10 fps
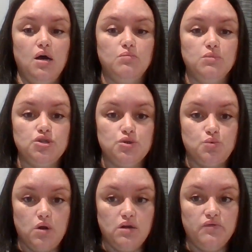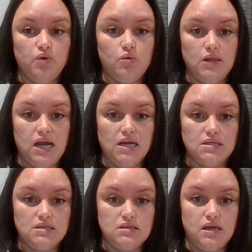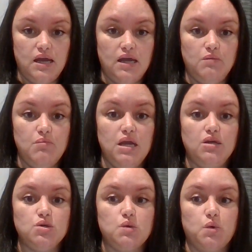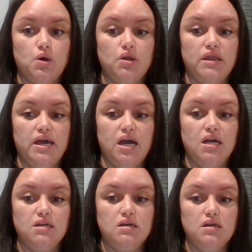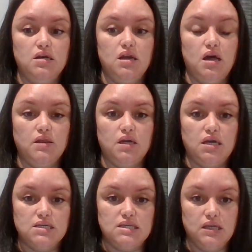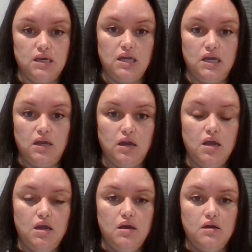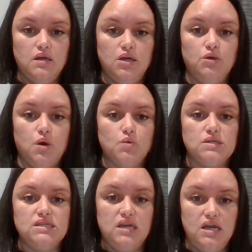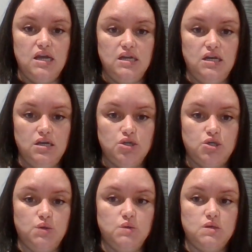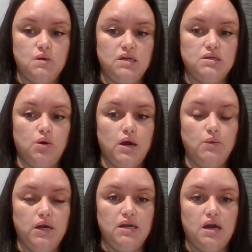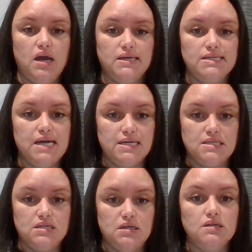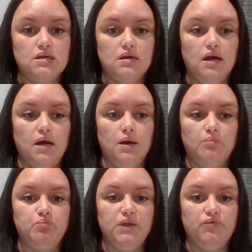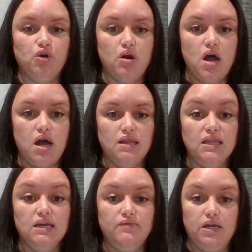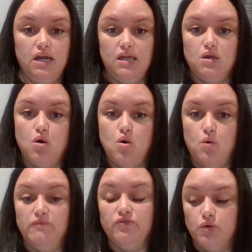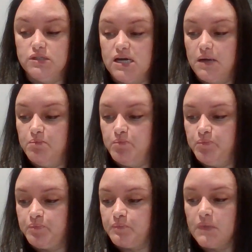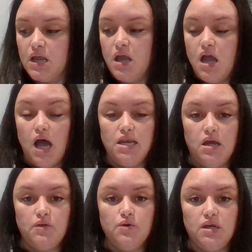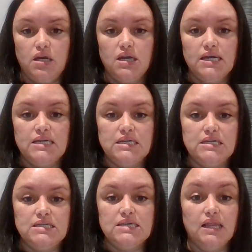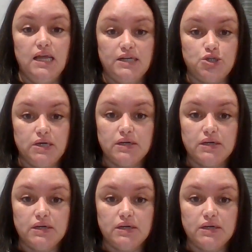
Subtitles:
Just run it full blast and make sure that nothing is leaking, that you don't see any issues. So that's a great way to kind of test it if you're not living in the home full time. Another thing is electric.